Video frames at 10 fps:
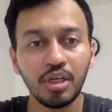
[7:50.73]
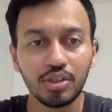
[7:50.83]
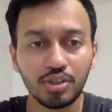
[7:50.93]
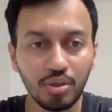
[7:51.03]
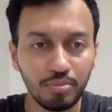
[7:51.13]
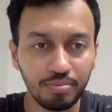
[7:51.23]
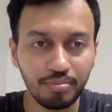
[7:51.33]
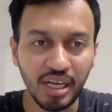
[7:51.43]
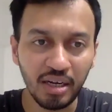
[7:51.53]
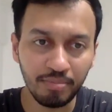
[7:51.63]
So
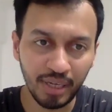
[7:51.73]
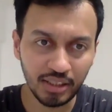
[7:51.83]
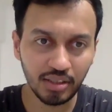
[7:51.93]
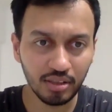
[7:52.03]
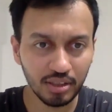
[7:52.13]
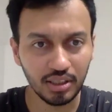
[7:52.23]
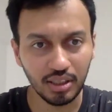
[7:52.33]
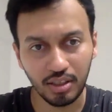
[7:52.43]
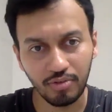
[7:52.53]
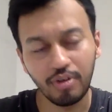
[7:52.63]
they are based on this
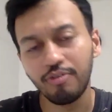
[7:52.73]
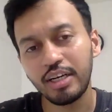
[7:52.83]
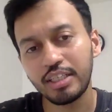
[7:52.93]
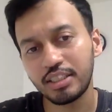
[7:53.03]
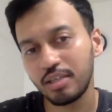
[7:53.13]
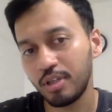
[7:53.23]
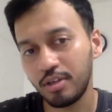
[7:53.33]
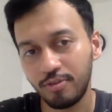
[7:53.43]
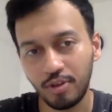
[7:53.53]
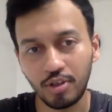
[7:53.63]
very similar
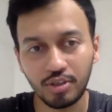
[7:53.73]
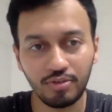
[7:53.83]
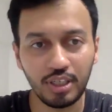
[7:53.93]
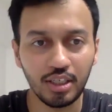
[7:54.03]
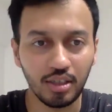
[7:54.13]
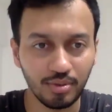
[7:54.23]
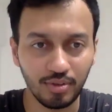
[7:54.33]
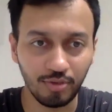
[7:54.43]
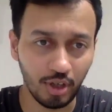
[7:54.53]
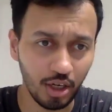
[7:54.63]
philosophy in terms
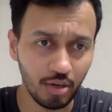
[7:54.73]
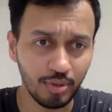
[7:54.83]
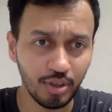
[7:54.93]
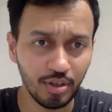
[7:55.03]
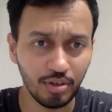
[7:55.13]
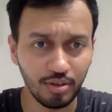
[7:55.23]
of karma,